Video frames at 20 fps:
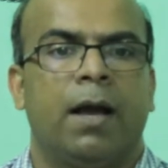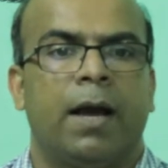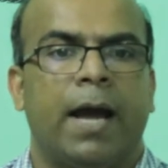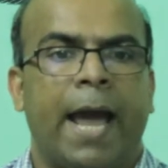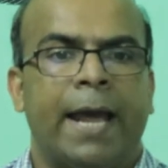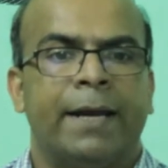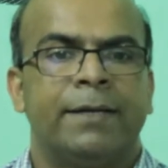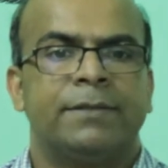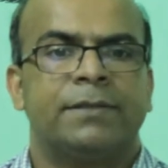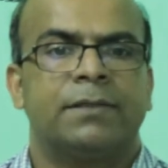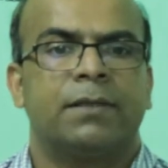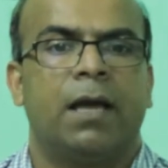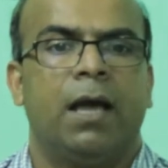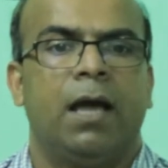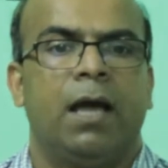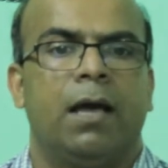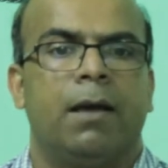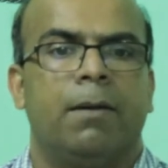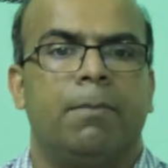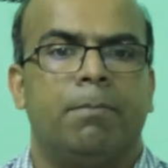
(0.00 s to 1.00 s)
Hence,
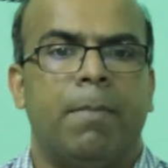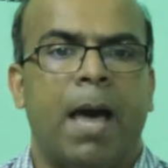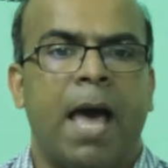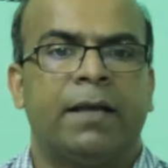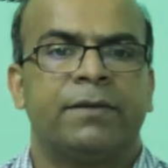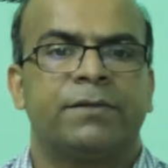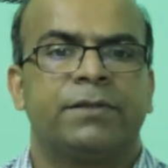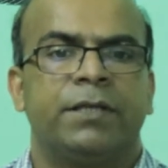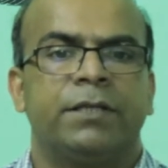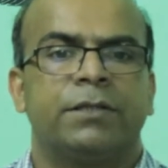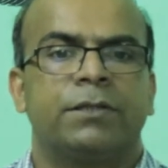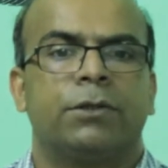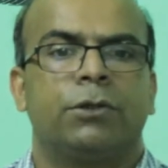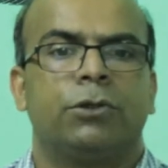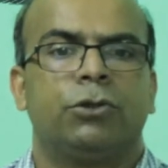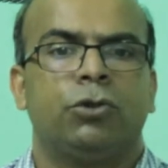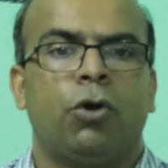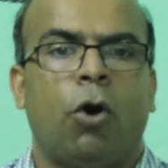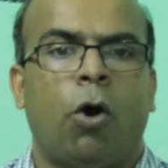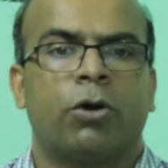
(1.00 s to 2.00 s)
Mass is
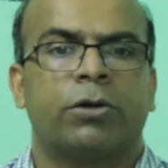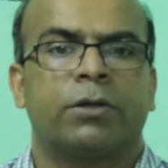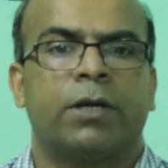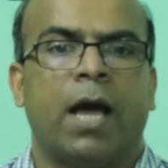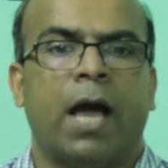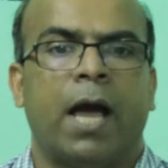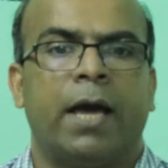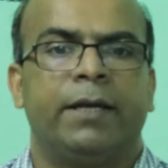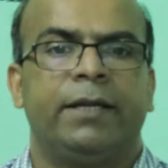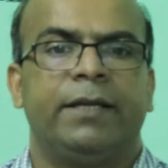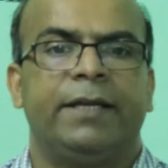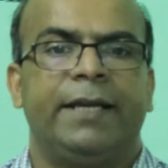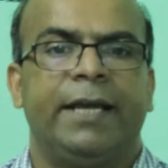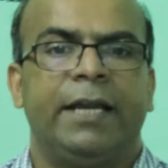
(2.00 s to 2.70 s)
not an